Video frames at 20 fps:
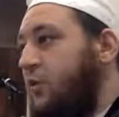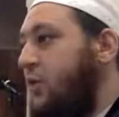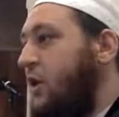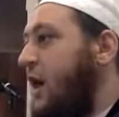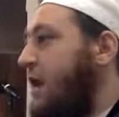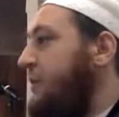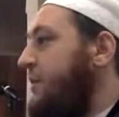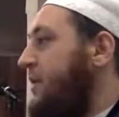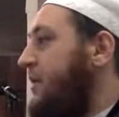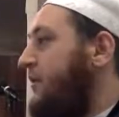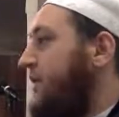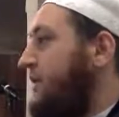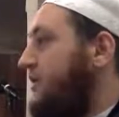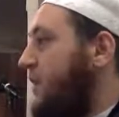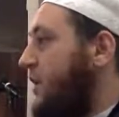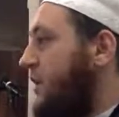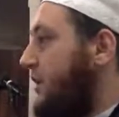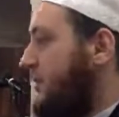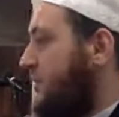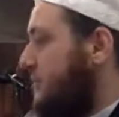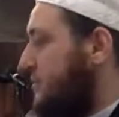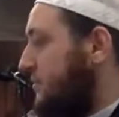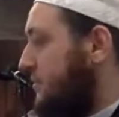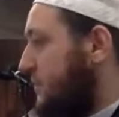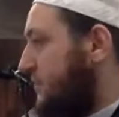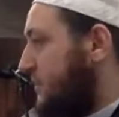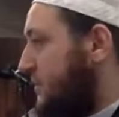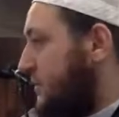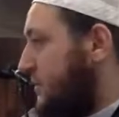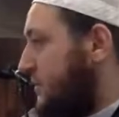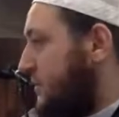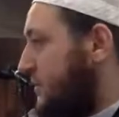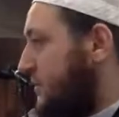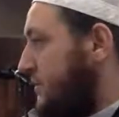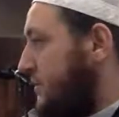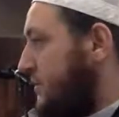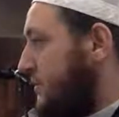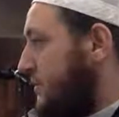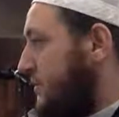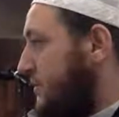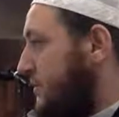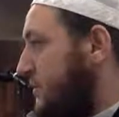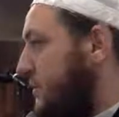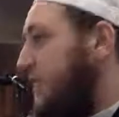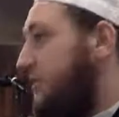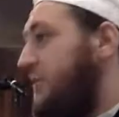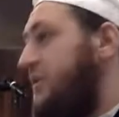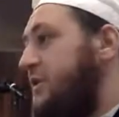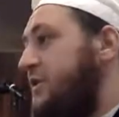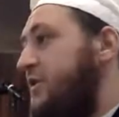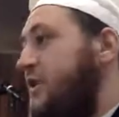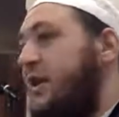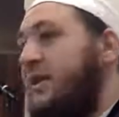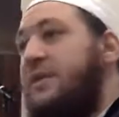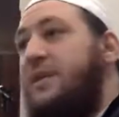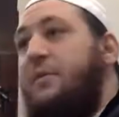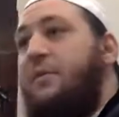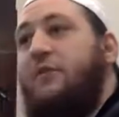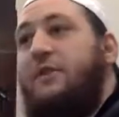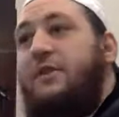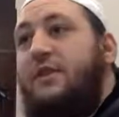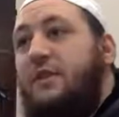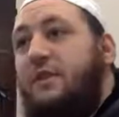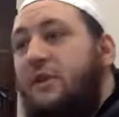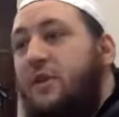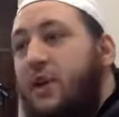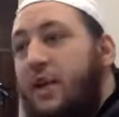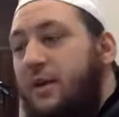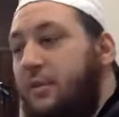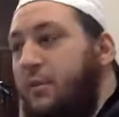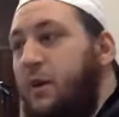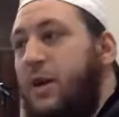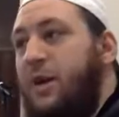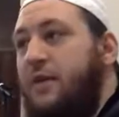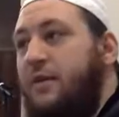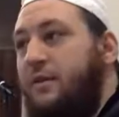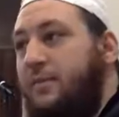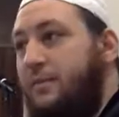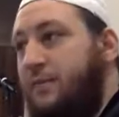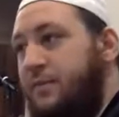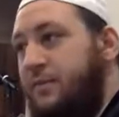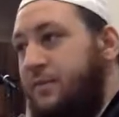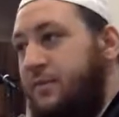How many of us cried? Some of us cried, some of us didn't cry. Why?